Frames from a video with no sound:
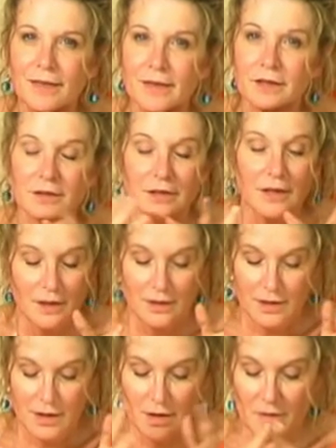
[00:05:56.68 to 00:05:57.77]
that
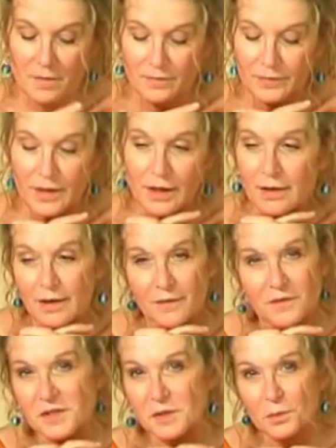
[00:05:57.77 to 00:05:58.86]
um, I
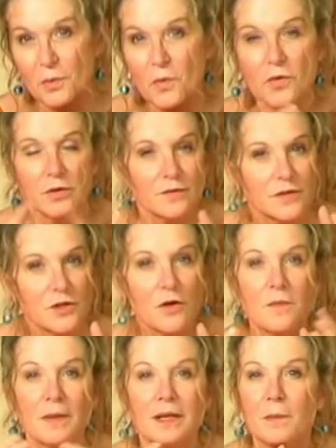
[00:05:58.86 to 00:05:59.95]
have the support of so
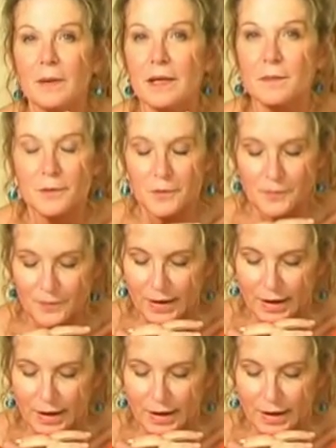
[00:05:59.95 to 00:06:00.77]
many people